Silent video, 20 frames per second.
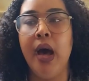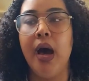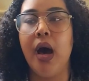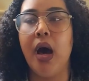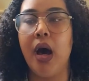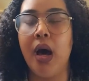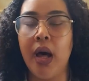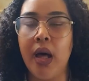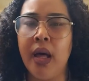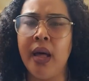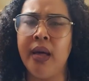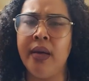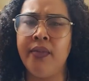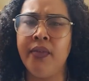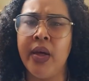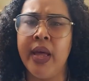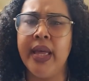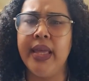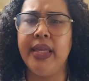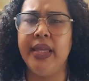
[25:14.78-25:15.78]
of,
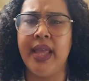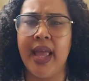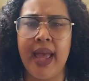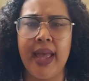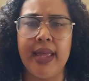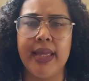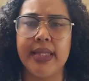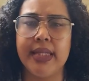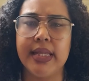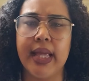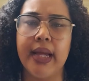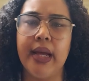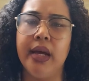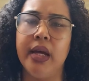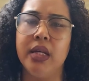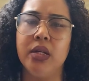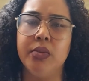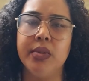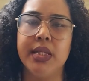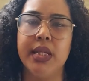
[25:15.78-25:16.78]
yes, like
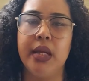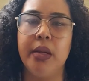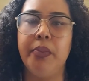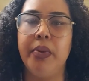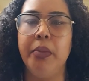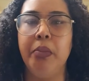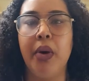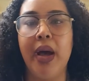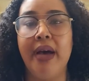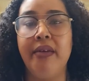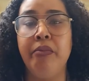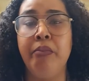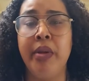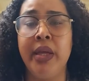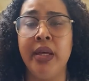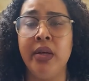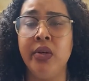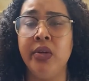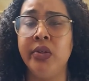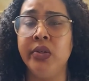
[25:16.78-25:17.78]
100%, people have
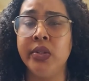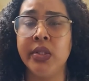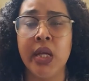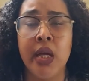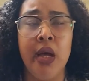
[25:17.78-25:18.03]
bills.